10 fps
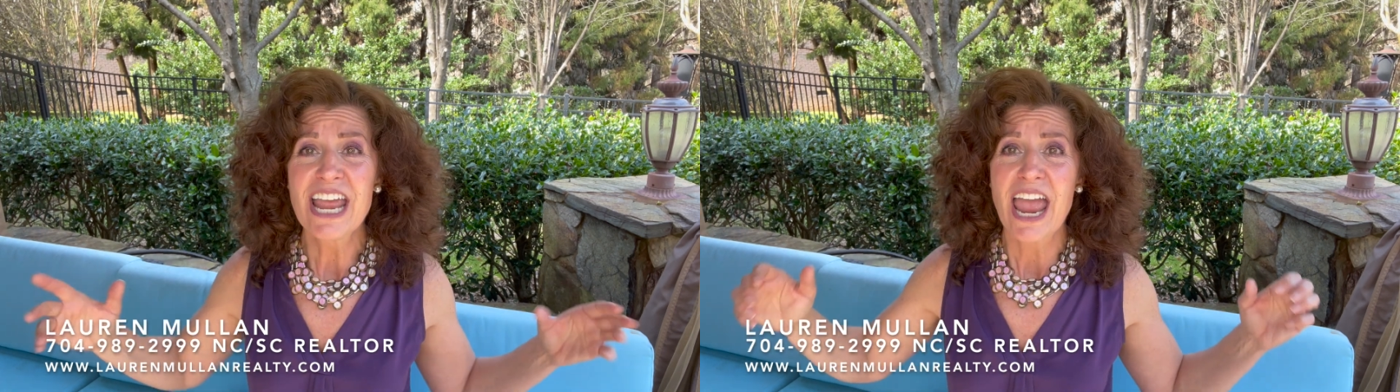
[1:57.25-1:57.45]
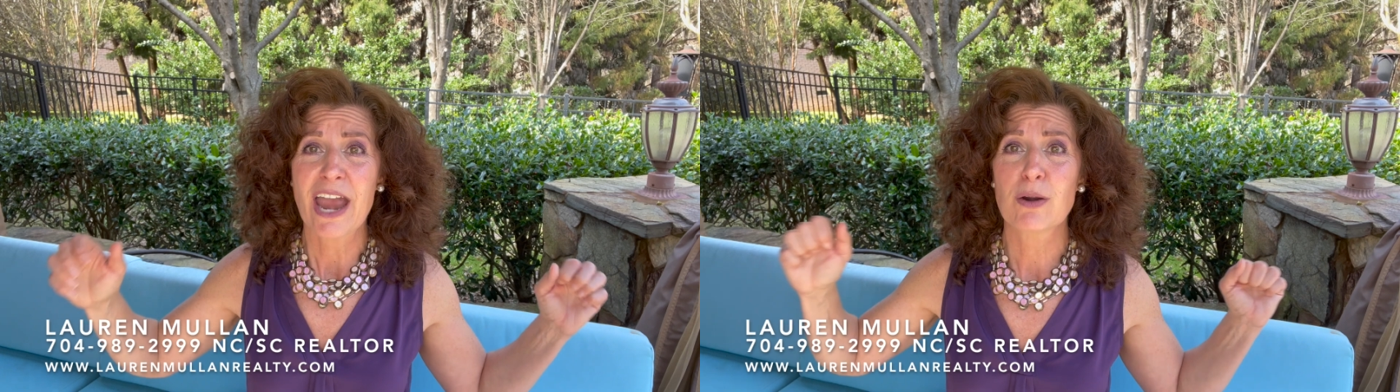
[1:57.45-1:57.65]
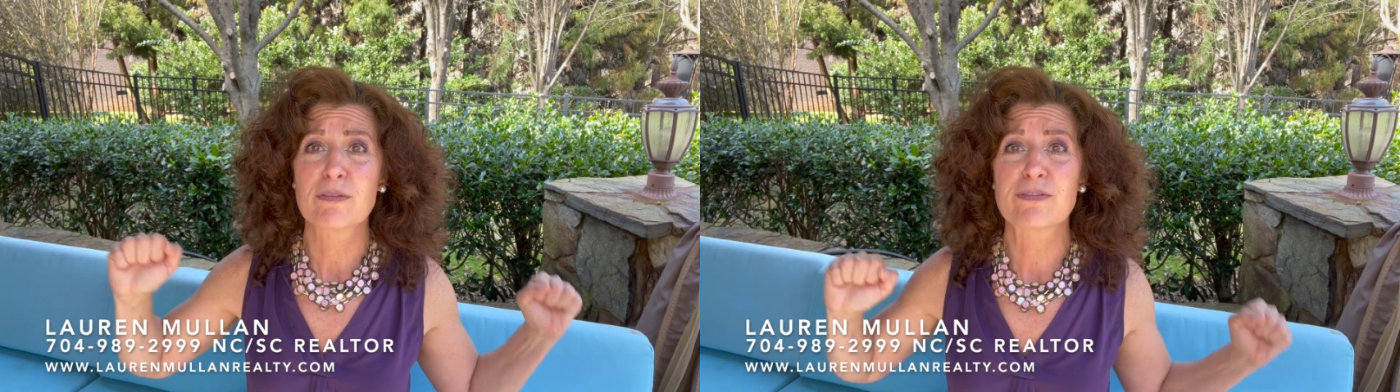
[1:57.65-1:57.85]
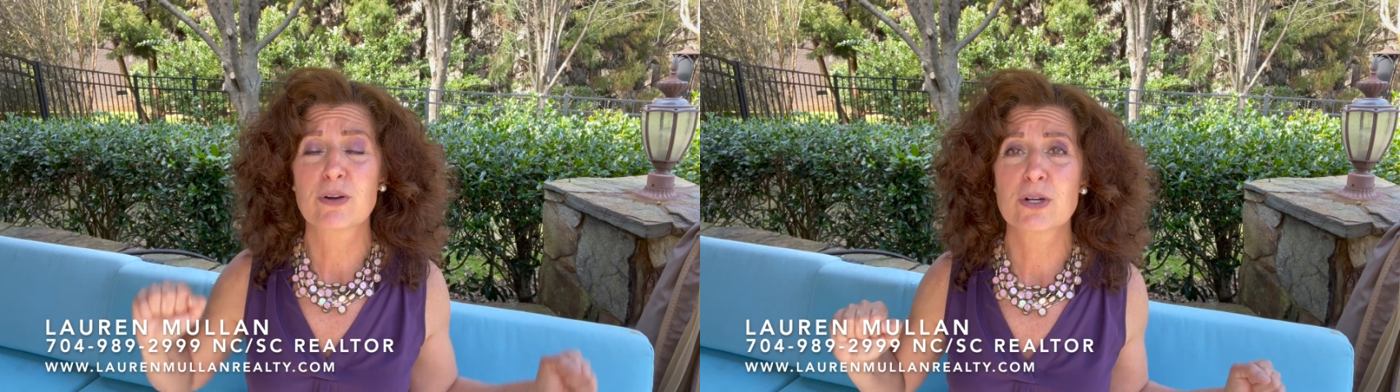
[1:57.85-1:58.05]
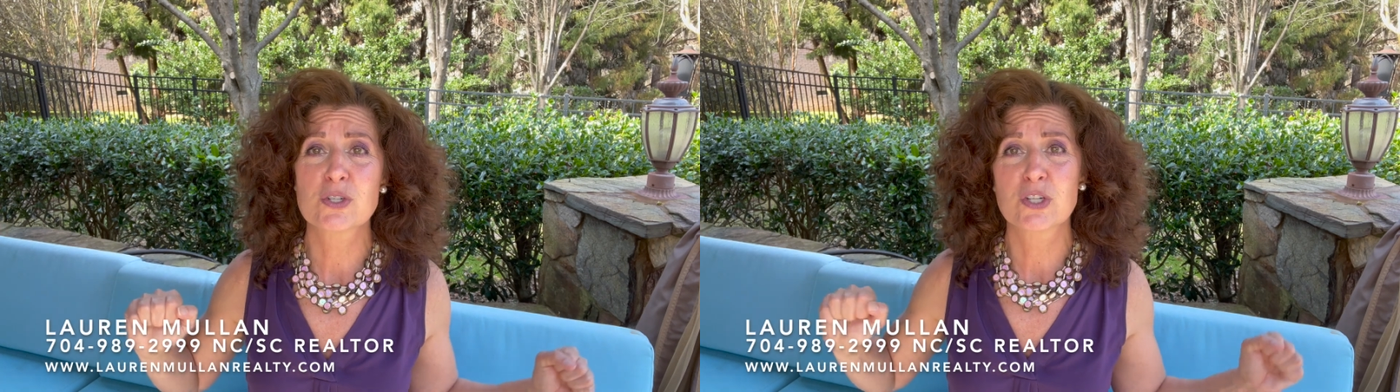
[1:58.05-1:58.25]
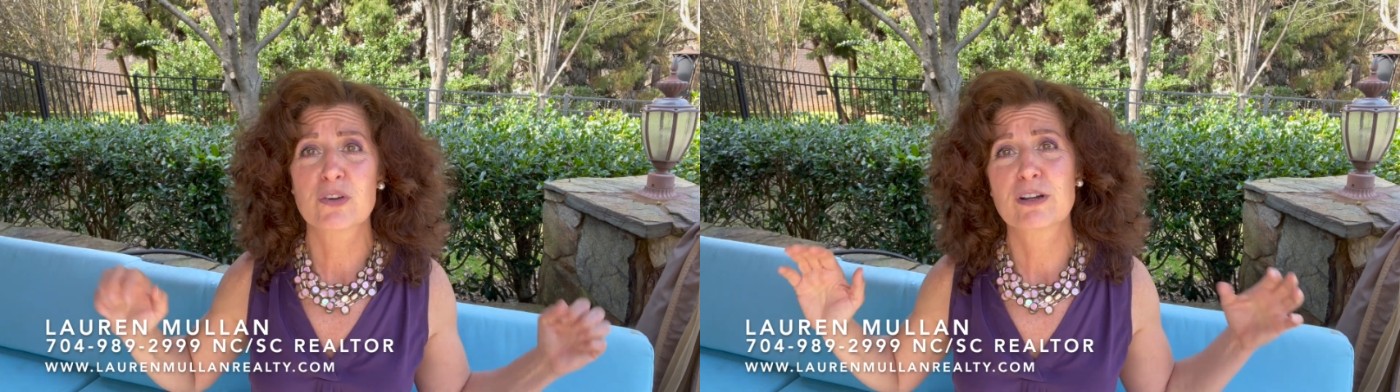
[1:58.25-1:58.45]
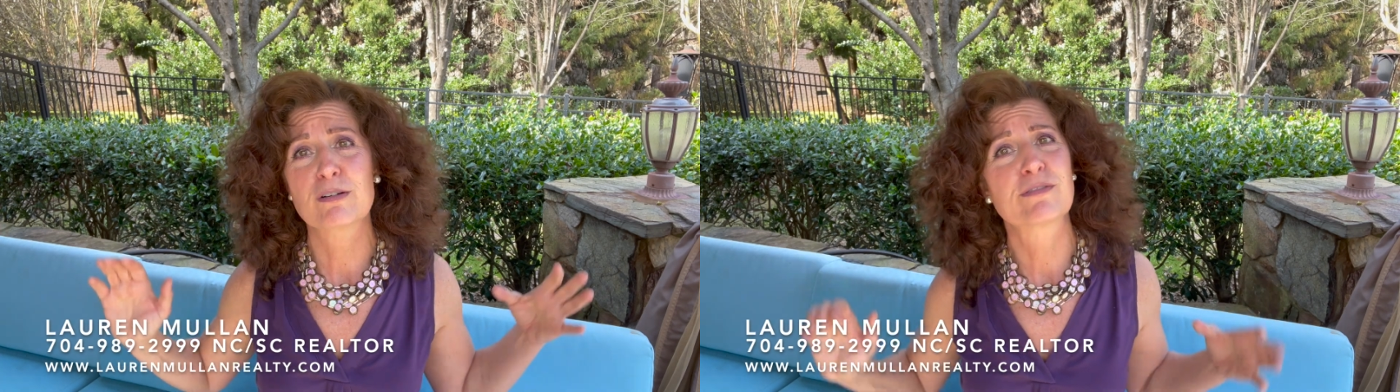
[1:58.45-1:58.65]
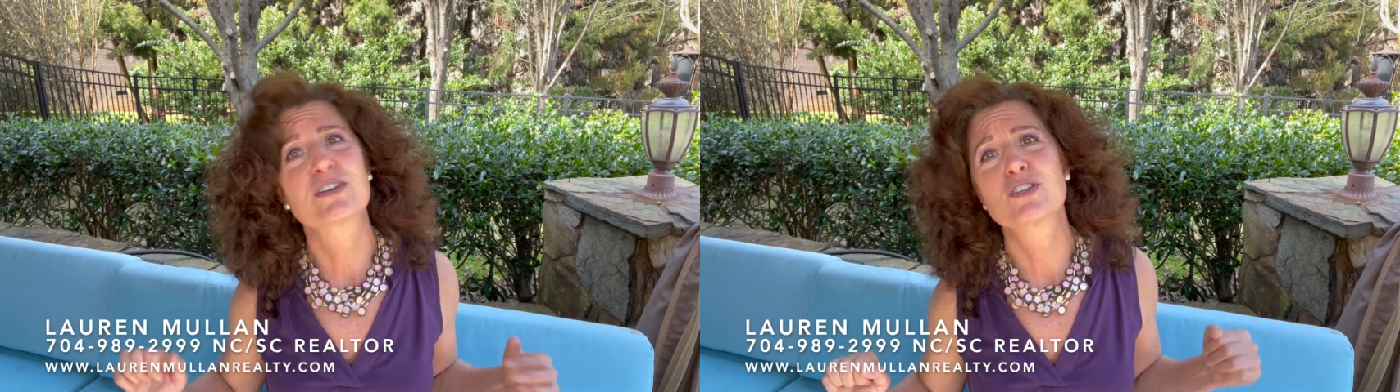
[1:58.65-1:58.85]
our furniture and our
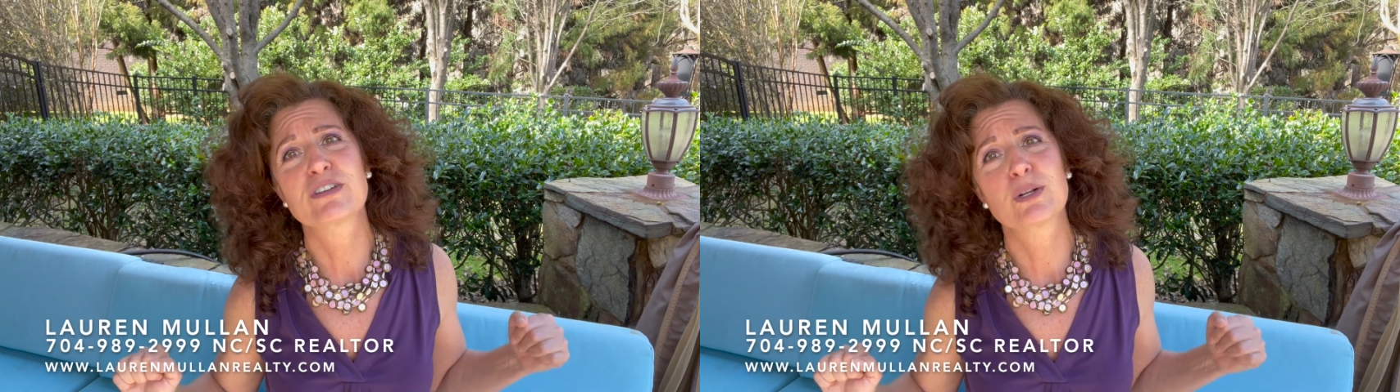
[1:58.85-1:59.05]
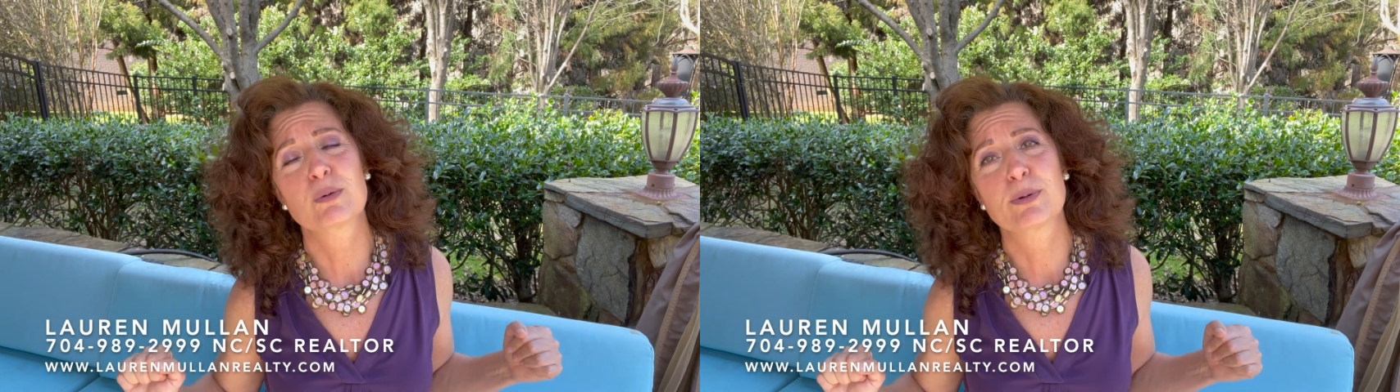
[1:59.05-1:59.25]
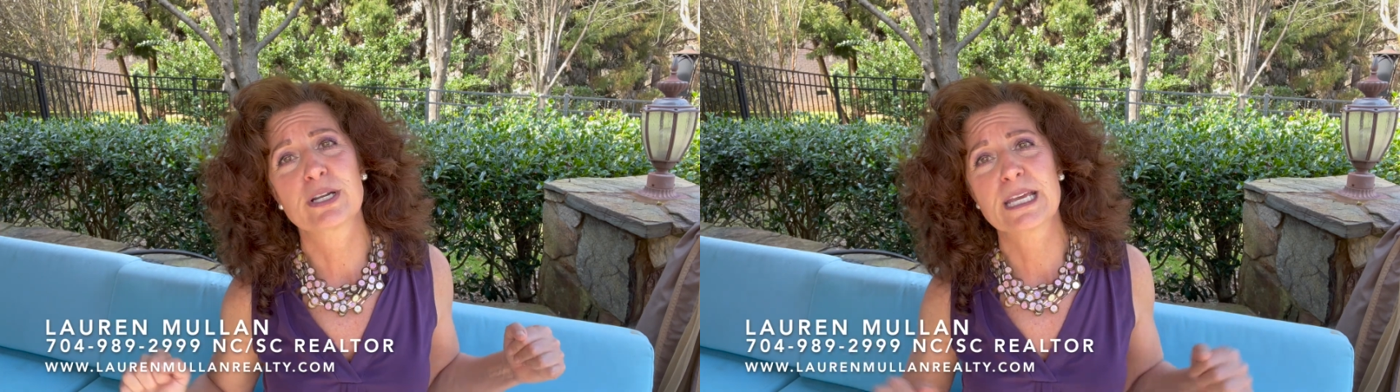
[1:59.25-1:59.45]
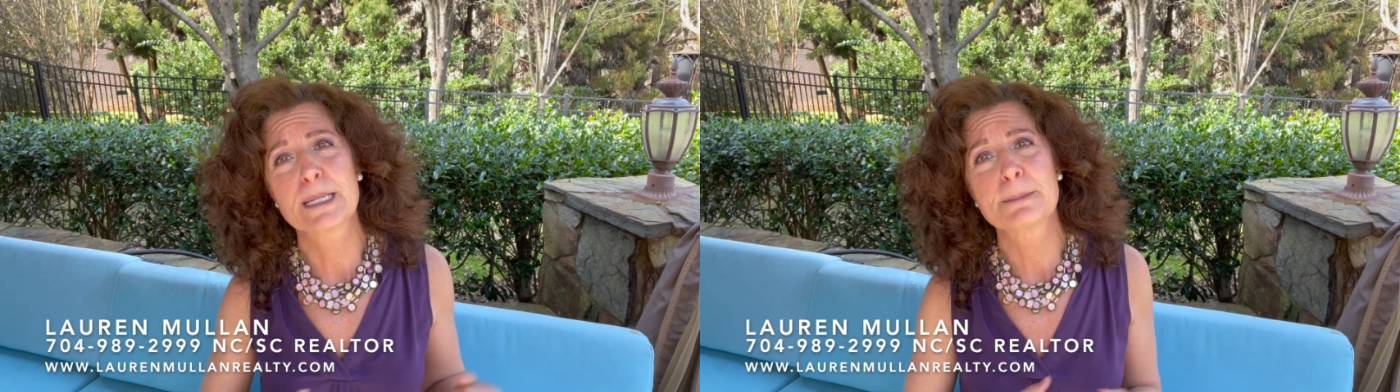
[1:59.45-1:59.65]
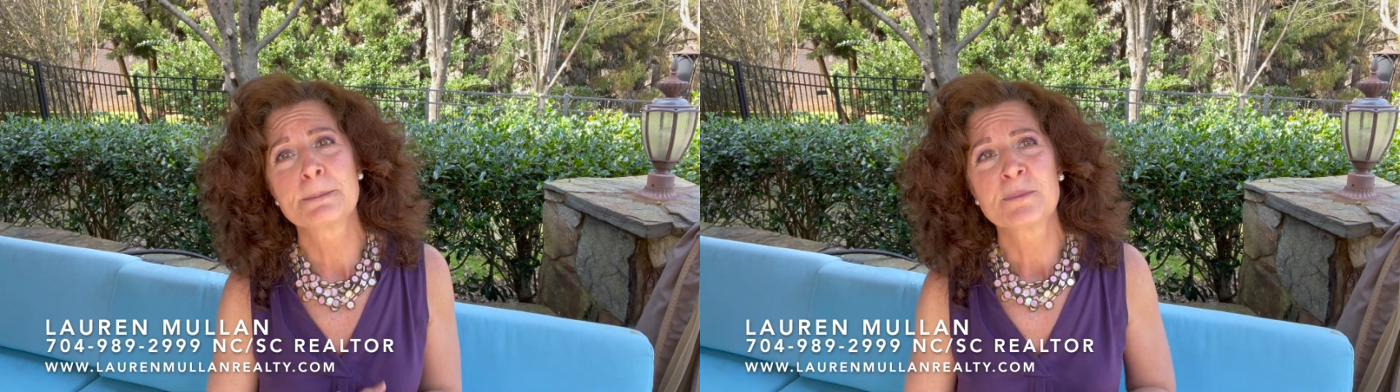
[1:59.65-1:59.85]
refrigerator were put in.